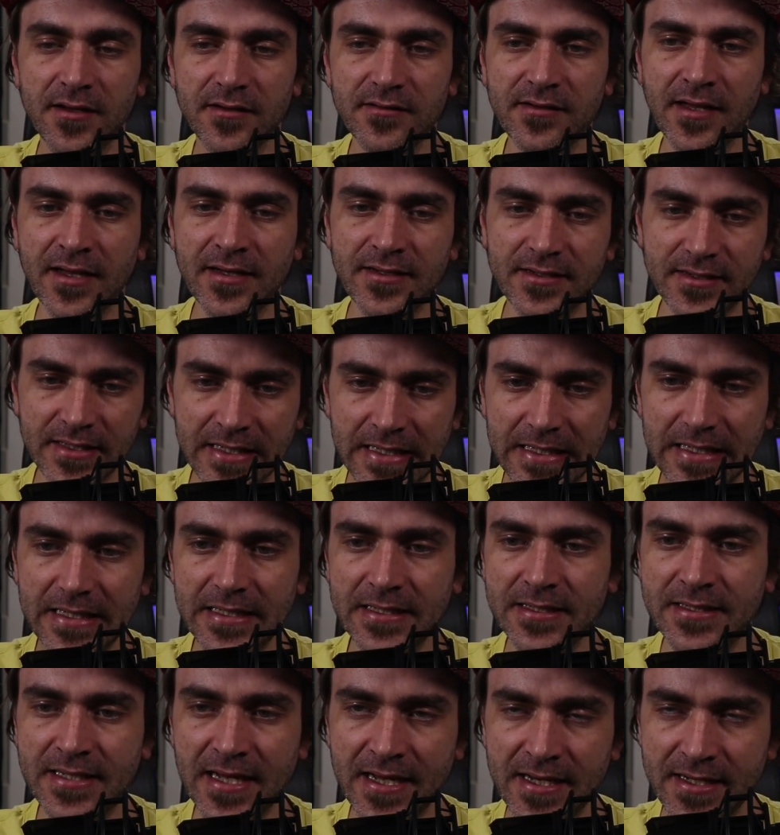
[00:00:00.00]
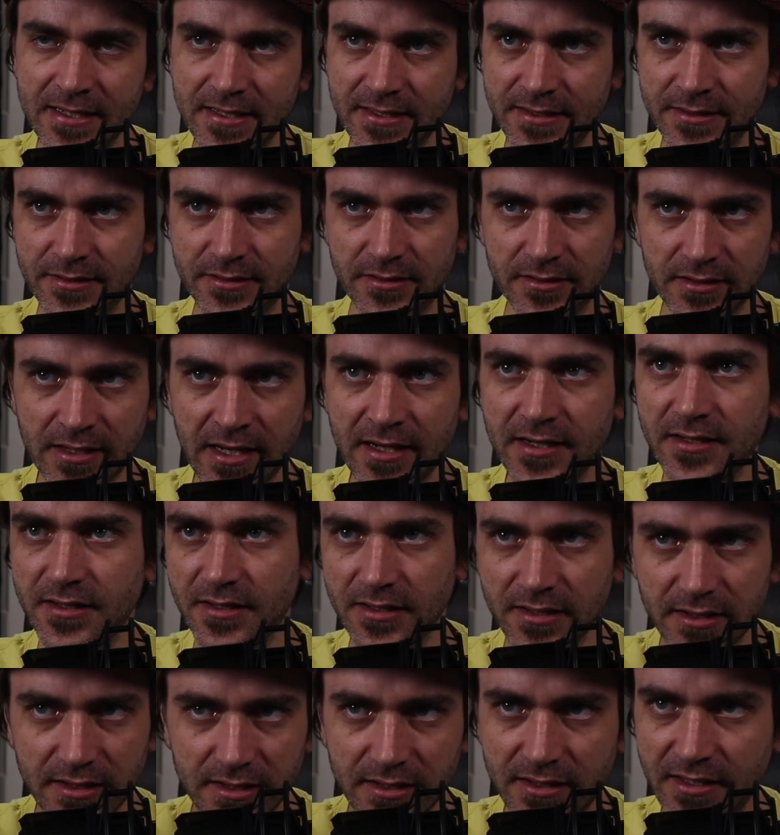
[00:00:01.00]
Dun, dun, dun,
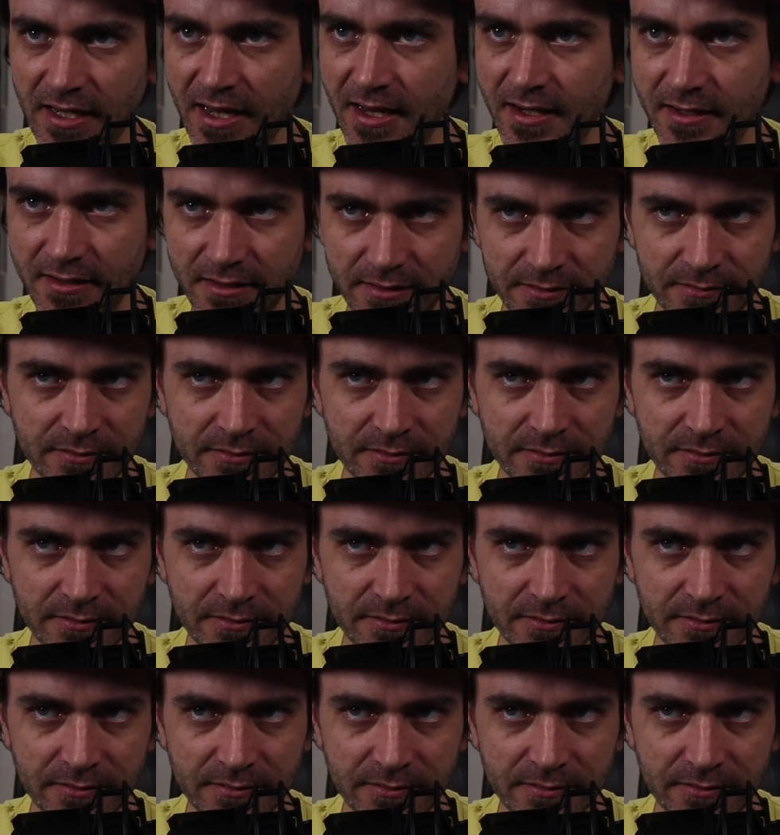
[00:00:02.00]
dun.